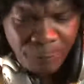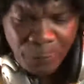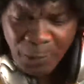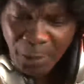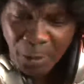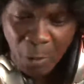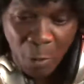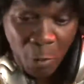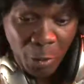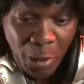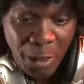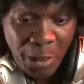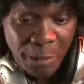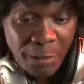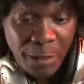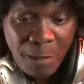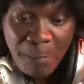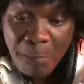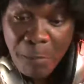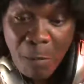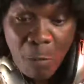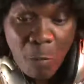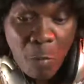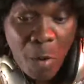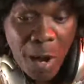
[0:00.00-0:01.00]
caller
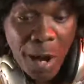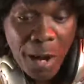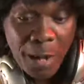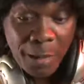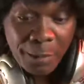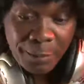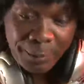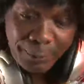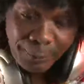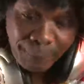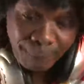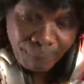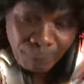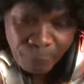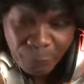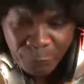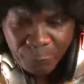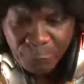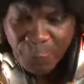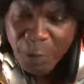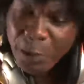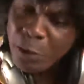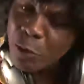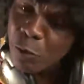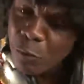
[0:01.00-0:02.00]
number one,
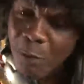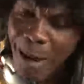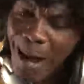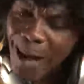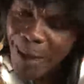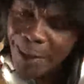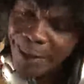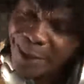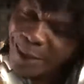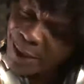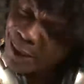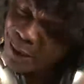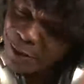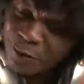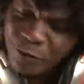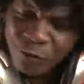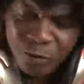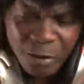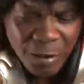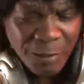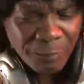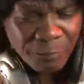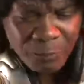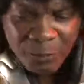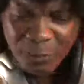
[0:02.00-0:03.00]
for you, I'll get the
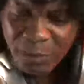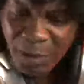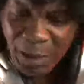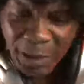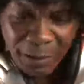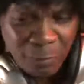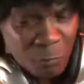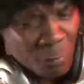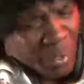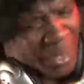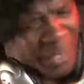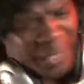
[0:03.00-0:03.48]
job done.